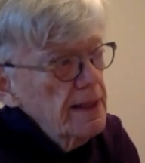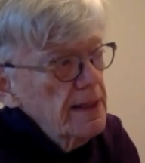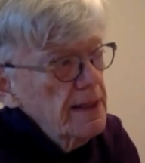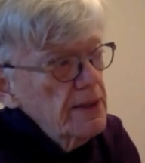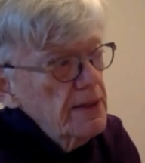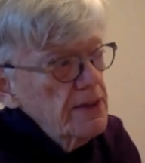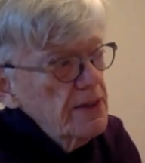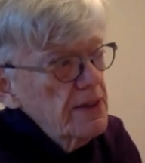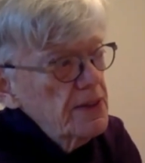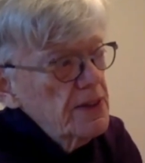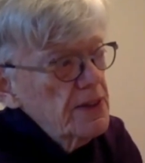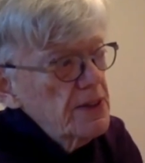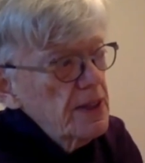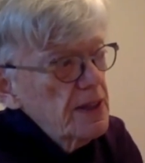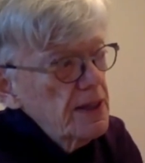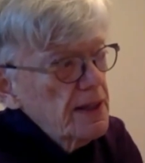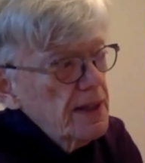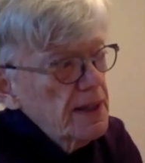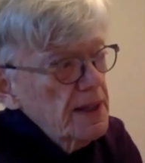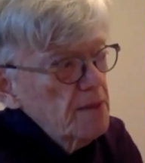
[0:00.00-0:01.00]
Just to
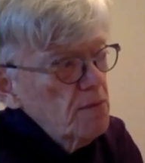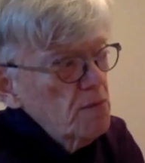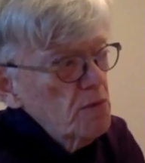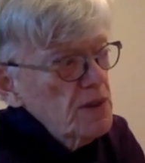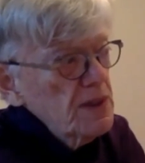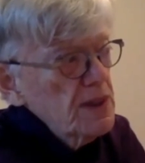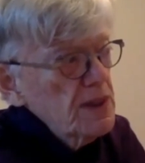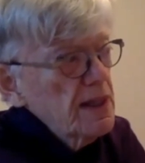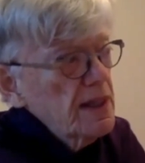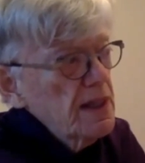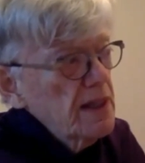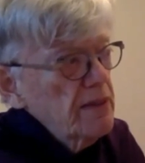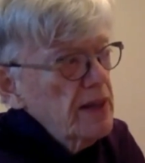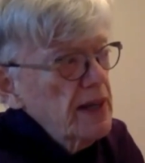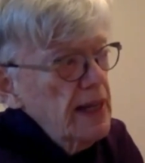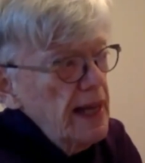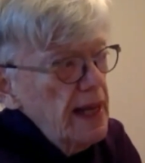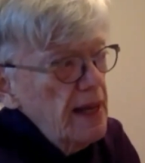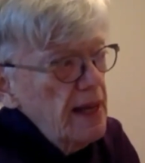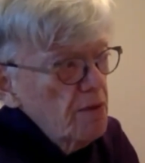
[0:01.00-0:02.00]
darken up one side of it.
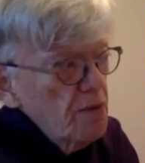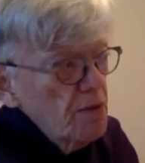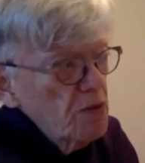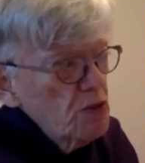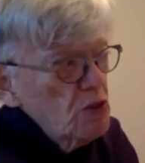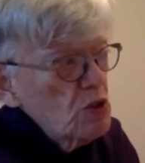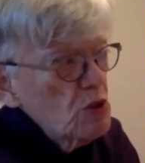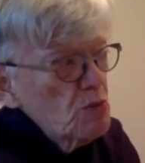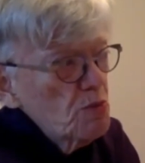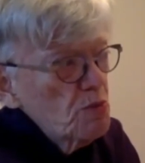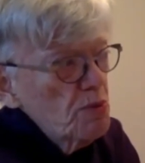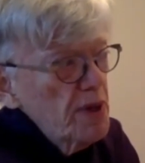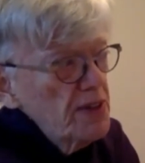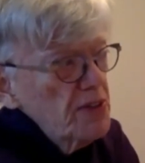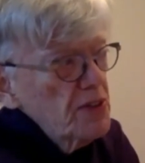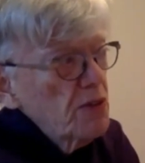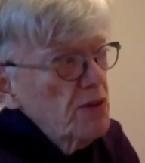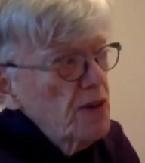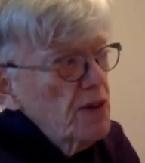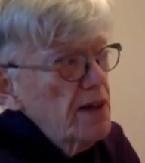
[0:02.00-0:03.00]
And press
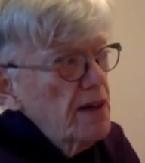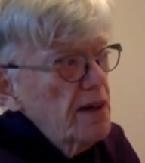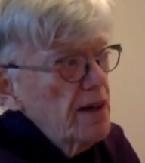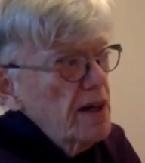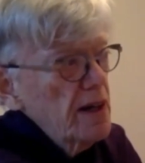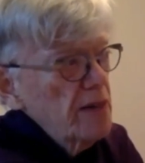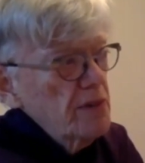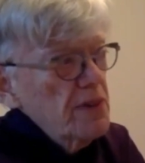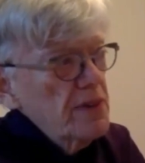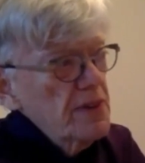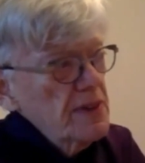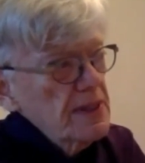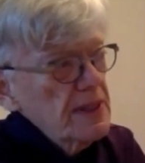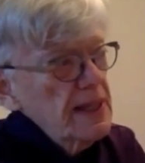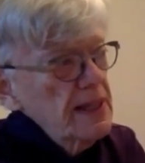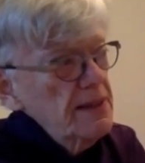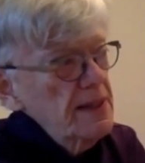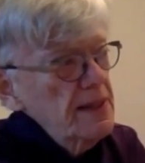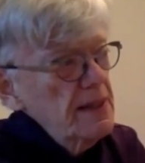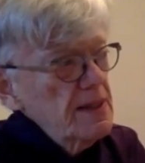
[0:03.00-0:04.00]
quite hard with this.
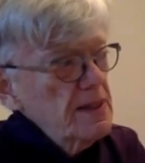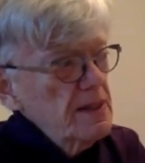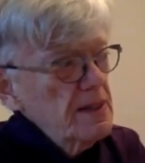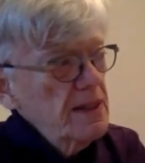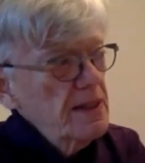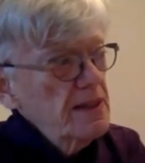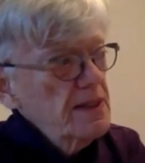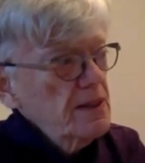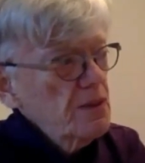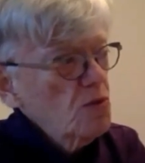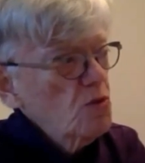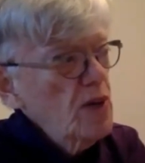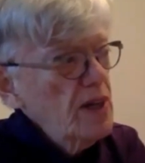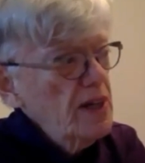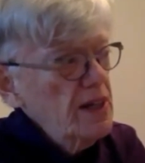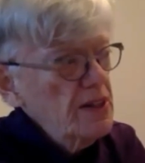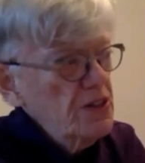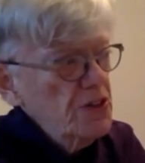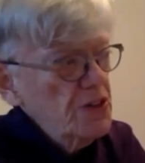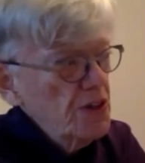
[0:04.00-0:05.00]
Get this quite
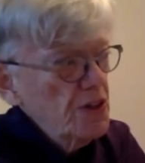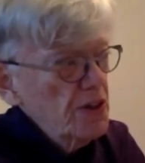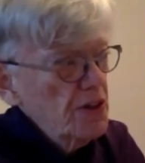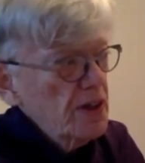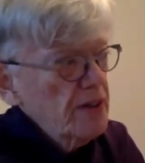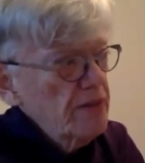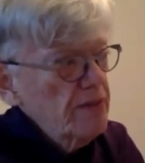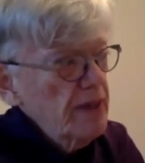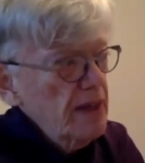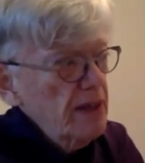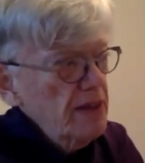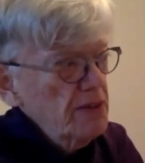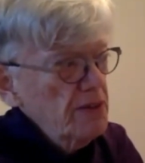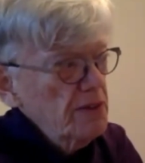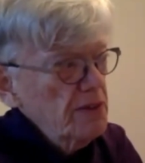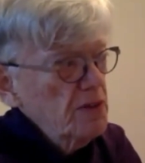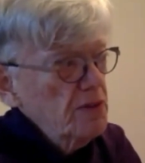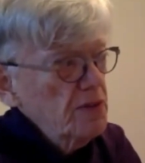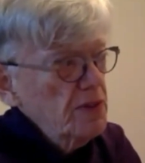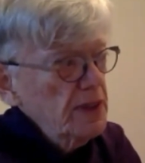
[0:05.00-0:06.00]
a dark value
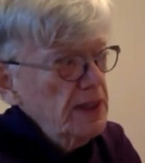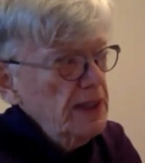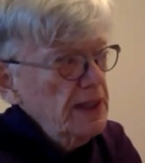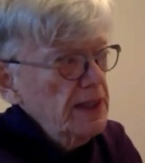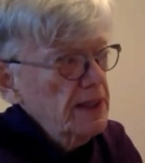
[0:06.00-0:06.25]
over here.